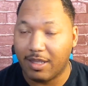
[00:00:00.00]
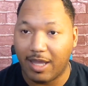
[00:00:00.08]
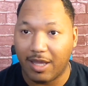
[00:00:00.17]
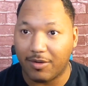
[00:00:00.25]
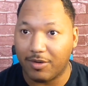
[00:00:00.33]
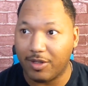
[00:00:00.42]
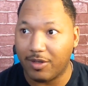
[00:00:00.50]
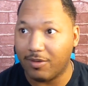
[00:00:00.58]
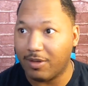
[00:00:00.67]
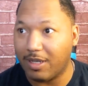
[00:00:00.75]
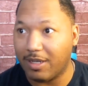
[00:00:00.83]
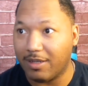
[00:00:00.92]
I don't
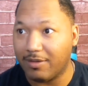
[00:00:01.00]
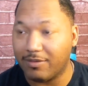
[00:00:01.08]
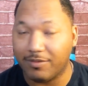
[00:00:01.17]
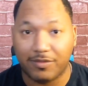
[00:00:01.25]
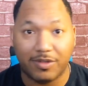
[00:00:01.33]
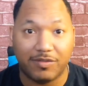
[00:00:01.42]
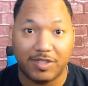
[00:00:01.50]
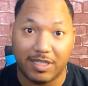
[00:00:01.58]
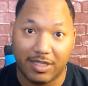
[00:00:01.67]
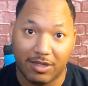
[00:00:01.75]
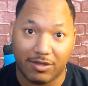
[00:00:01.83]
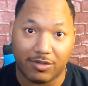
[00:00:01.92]
know, 15
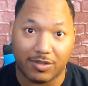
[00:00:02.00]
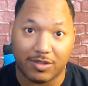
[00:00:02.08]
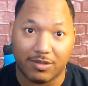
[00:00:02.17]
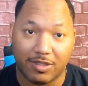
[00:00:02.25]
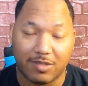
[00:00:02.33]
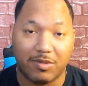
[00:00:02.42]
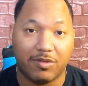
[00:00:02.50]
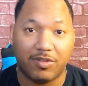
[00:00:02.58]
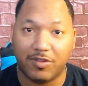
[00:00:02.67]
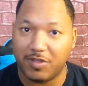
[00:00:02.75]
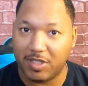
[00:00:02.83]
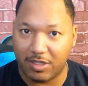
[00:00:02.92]
years. It's been
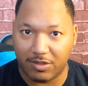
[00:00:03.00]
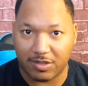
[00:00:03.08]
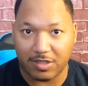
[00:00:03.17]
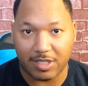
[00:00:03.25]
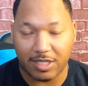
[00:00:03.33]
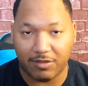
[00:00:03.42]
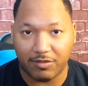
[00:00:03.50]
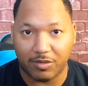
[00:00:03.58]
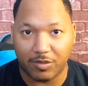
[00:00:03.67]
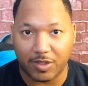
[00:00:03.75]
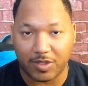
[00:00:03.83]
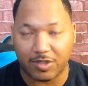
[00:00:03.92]
15 years since I lived in
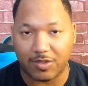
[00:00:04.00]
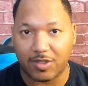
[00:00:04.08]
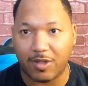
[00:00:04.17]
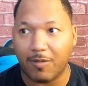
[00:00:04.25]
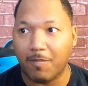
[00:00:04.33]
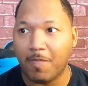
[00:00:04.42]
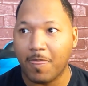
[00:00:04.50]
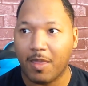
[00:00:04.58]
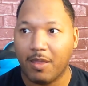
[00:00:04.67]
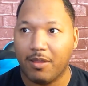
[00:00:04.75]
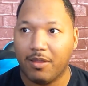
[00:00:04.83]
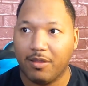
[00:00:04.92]
Worcester. So
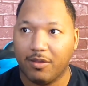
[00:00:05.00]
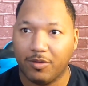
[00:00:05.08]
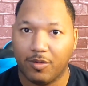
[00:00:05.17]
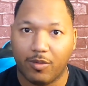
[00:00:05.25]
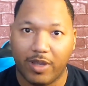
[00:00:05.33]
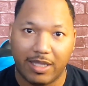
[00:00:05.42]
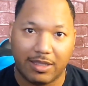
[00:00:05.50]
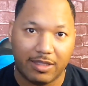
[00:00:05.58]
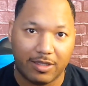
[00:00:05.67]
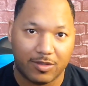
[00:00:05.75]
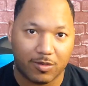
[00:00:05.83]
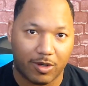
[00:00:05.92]
the way
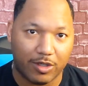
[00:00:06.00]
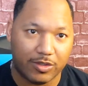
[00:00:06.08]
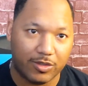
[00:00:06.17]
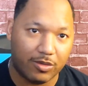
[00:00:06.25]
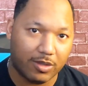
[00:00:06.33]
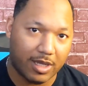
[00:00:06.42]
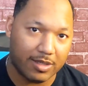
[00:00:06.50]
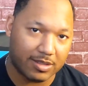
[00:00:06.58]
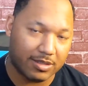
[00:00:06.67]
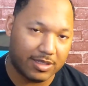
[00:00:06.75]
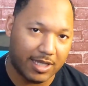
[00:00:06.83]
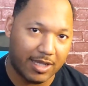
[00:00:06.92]
things were in
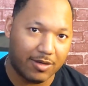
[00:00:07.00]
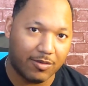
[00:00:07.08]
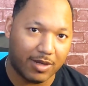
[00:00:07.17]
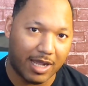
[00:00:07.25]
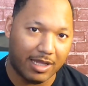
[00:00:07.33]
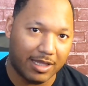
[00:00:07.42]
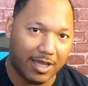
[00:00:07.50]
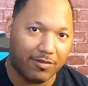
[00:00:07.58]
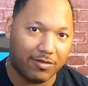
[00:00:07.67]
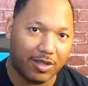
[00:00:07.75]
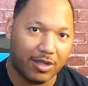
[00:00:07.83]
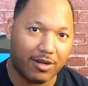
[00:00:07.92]
2010 when I
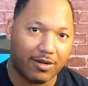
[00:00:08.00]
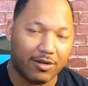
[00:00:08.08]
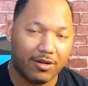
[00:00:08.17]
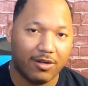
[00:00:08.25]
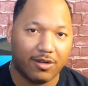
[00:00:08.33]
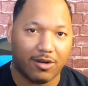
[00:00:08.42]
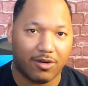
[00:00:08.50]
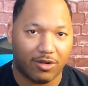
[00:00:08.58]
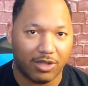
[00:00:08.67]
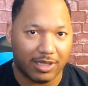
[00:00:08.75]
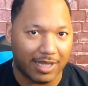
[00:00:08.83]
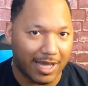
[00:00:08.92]
left there are a
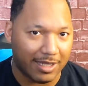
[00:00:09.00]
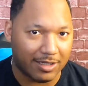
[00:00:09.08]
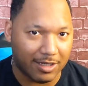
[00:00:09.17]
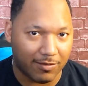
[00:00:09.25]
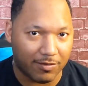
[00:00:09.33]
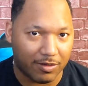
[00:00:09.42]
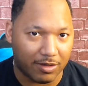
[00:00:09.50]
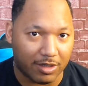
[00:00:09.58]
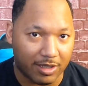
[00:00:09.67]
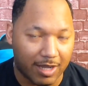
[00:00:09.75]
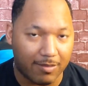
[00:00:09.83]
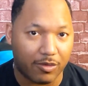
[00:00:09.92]
lot different and a
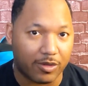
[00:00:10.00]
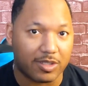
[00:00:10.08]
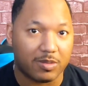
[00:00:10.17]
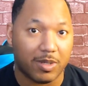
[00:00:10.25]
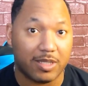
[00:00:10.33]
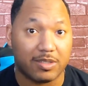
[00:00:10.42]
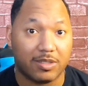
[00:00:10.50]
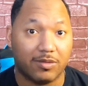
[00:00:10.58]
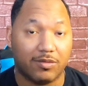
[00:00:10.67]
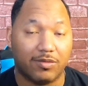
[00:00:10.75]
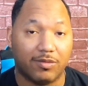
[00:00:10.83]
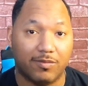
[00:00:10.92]
lot more
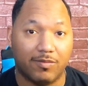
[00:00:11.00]
expensive